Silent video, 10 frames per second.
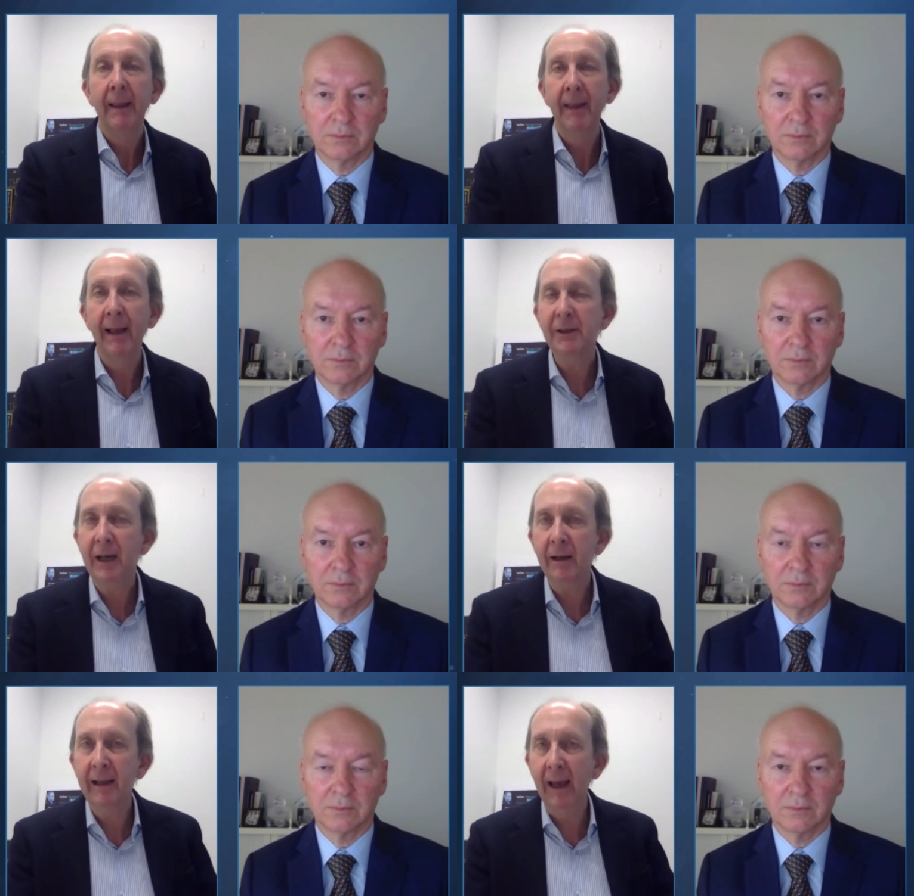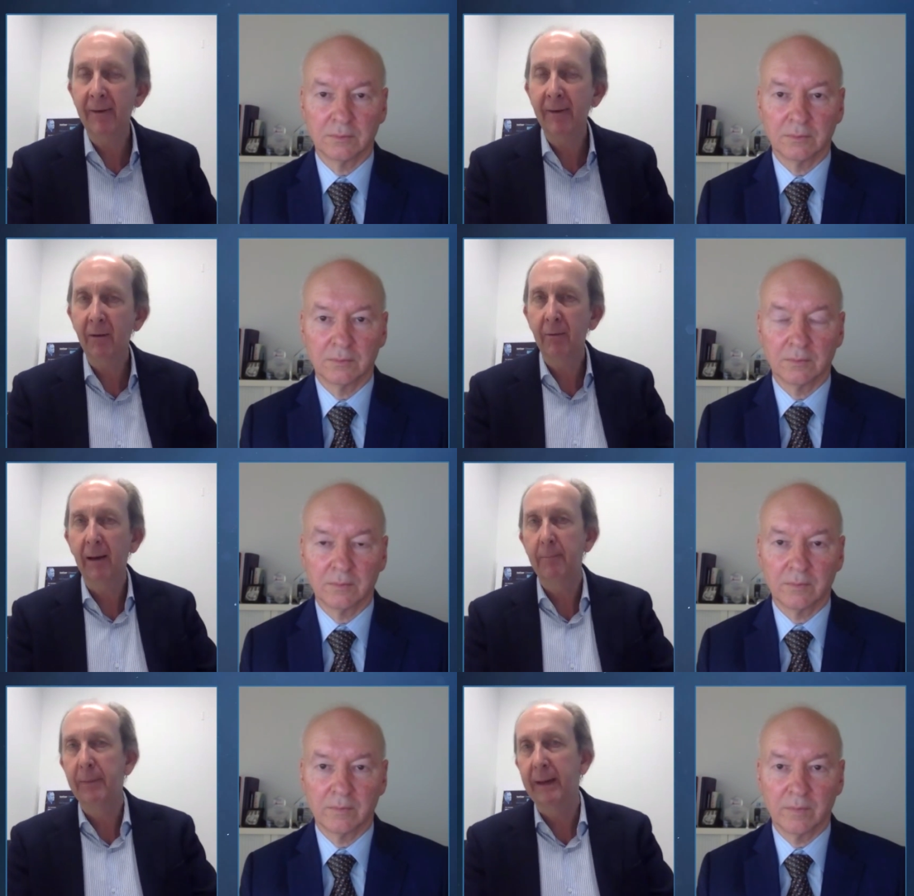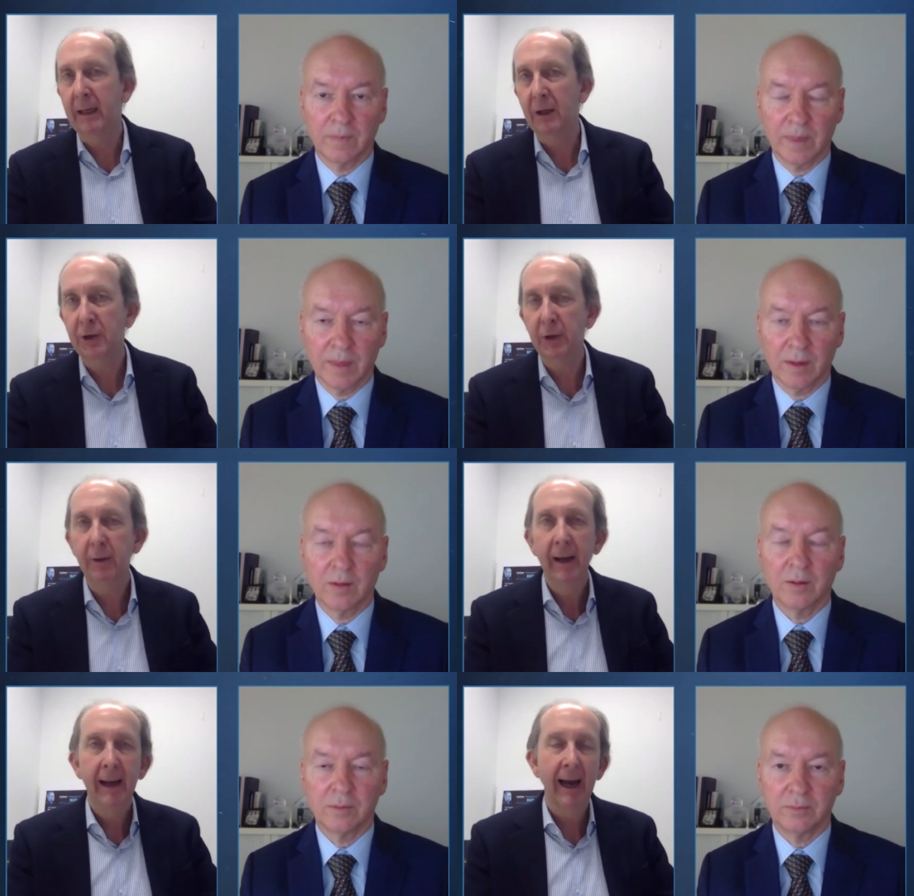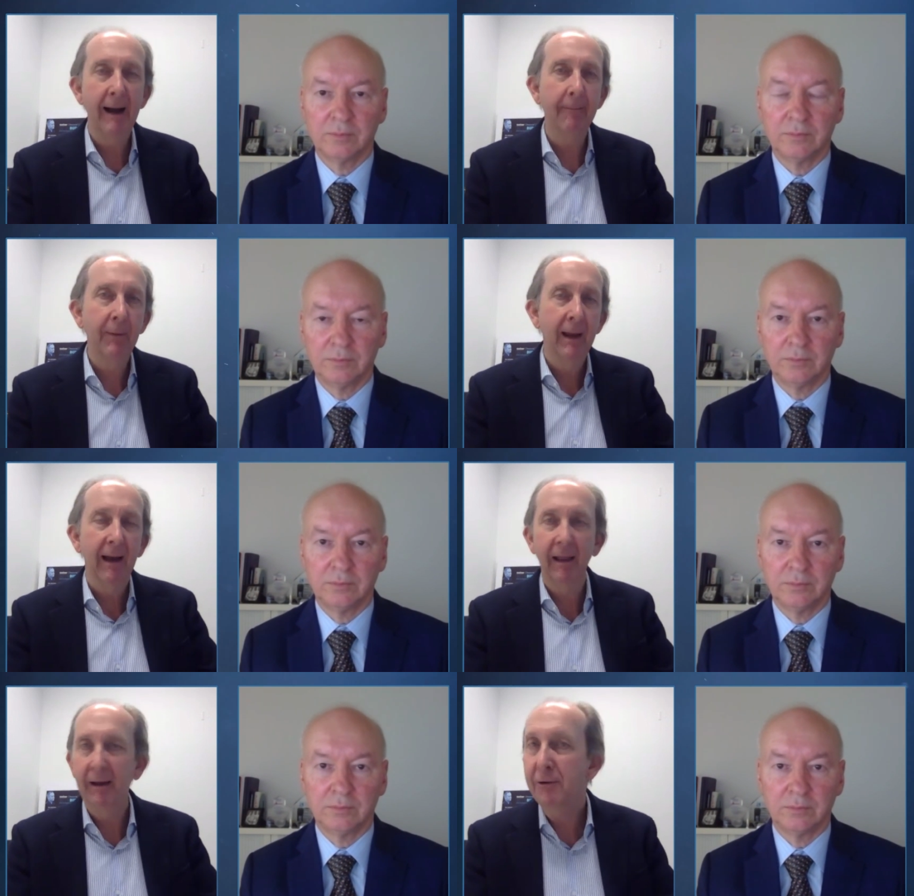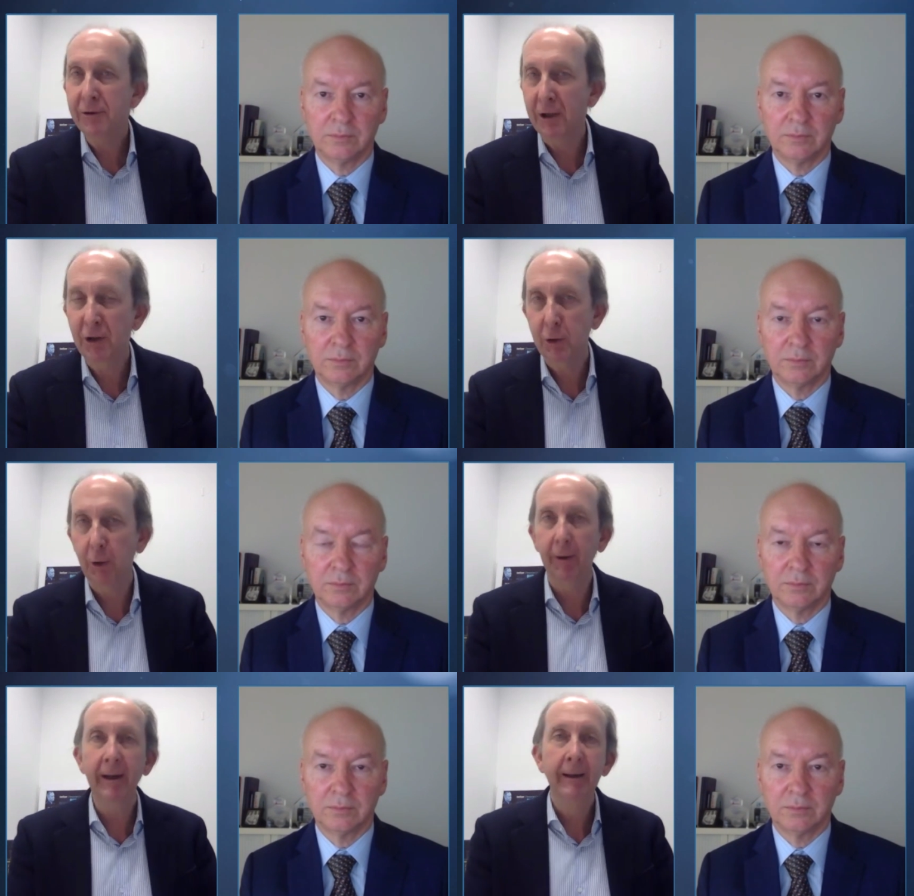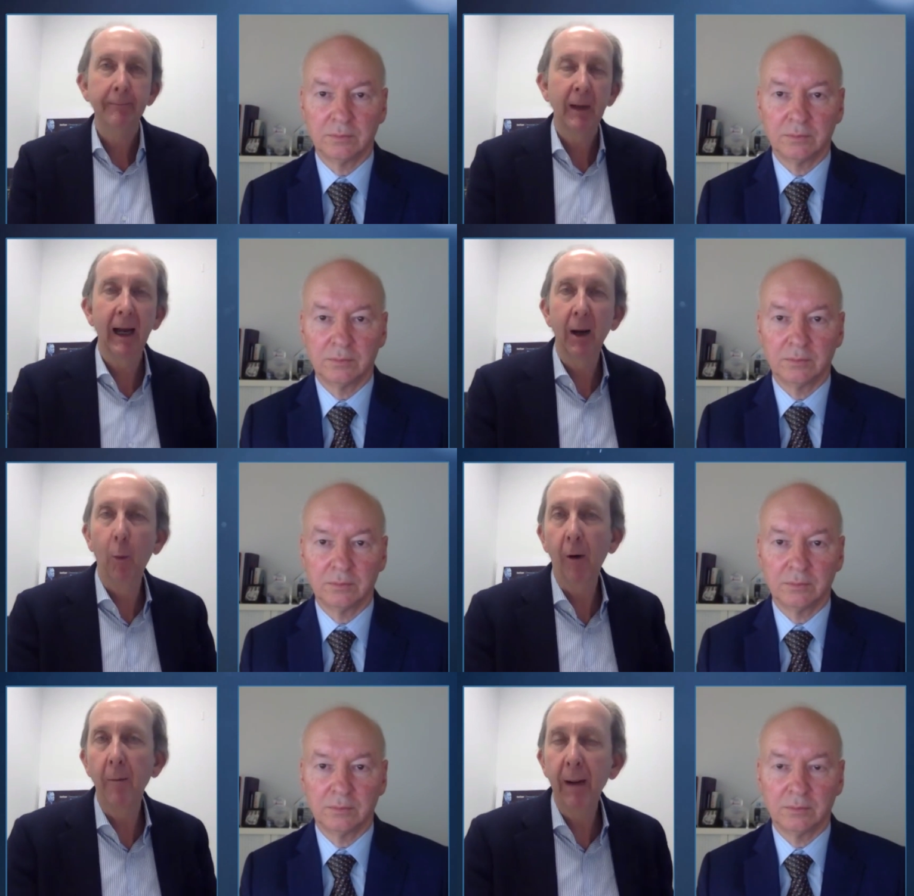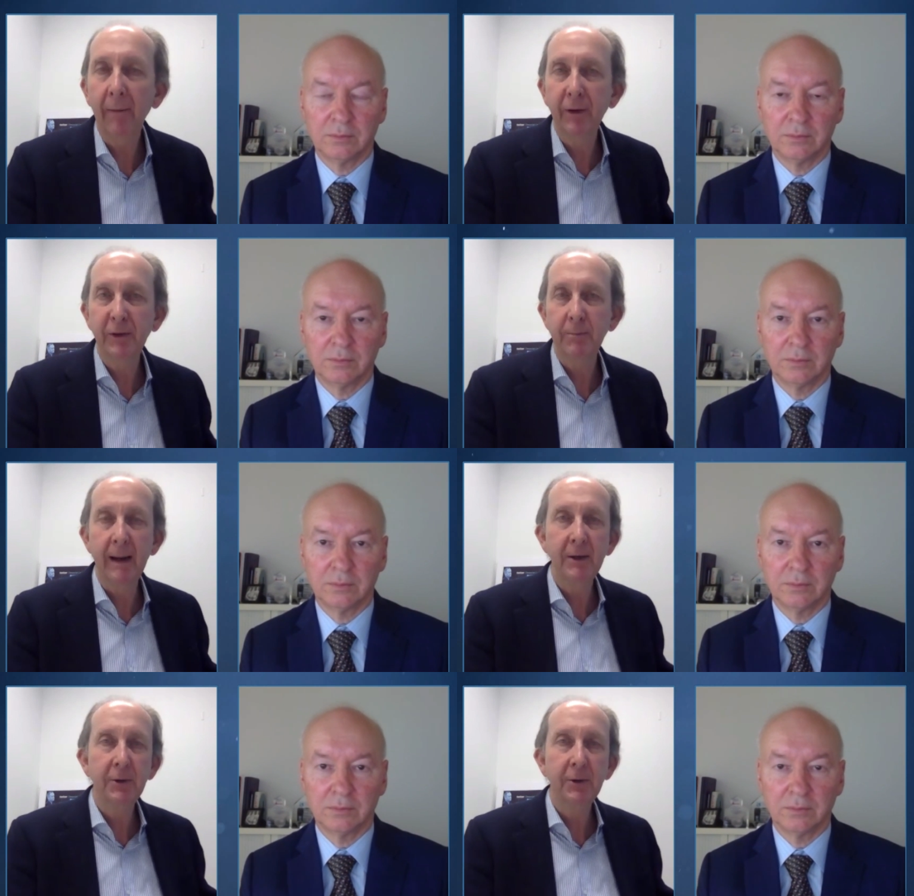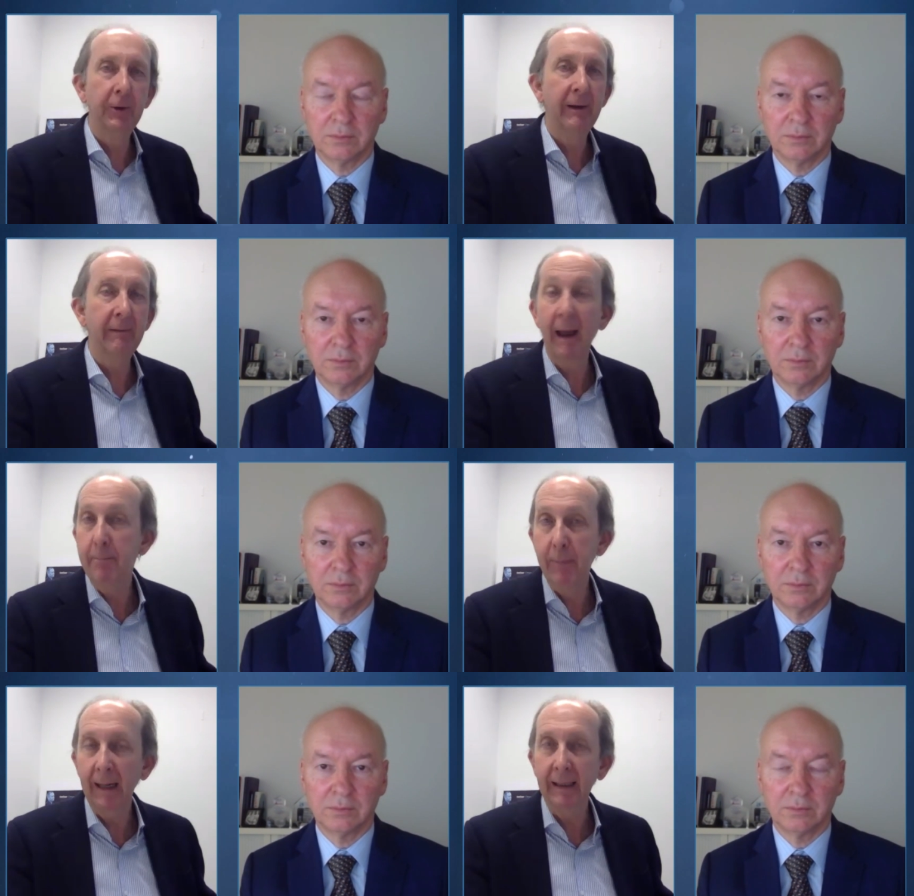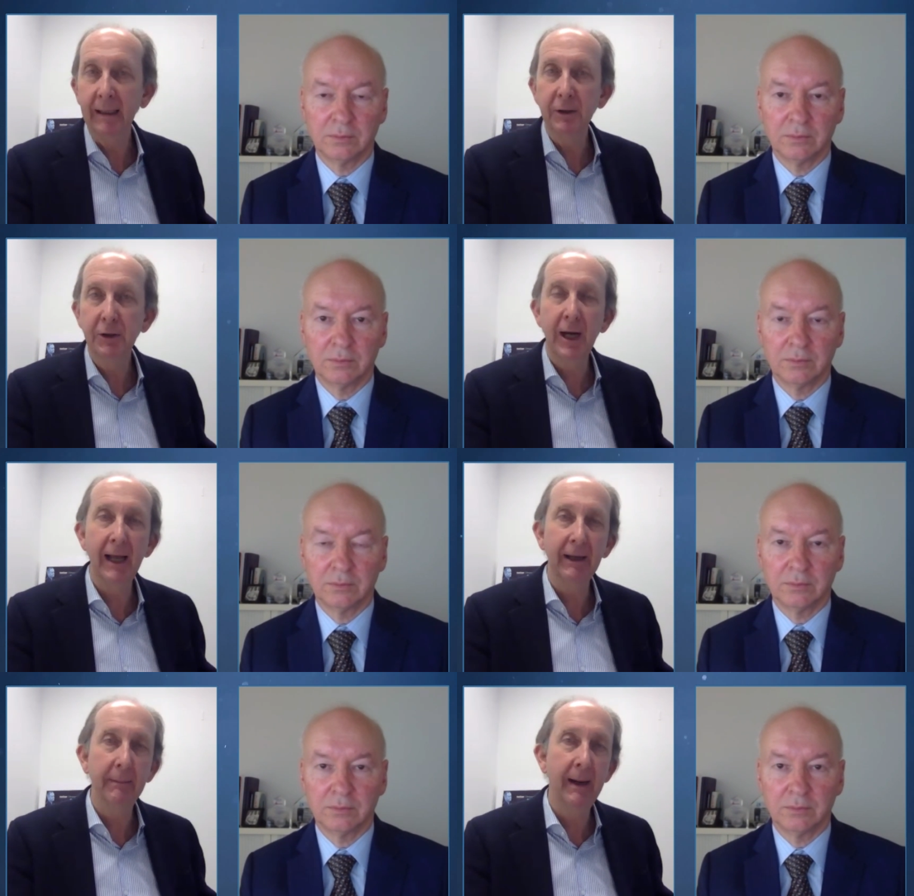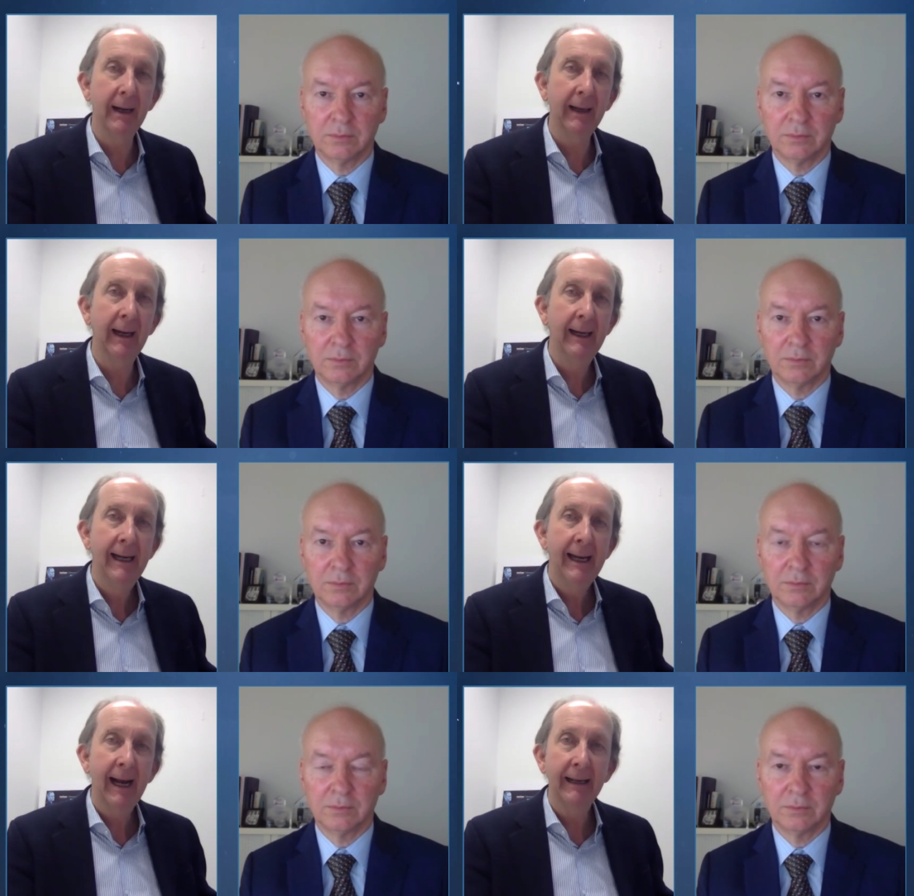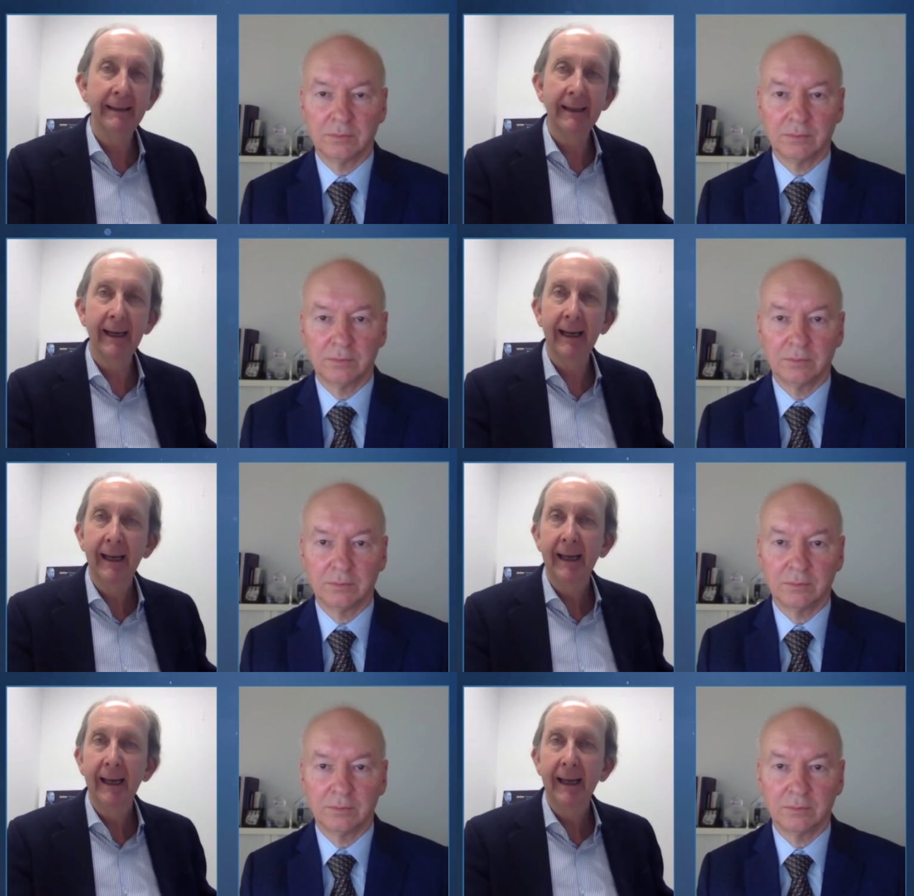Speaker 1: Now let's go to the other uh, big issue. Um, an interesting story uh, Warren Buffett's mentor and, and, buddy is Charlie Munger, and uh,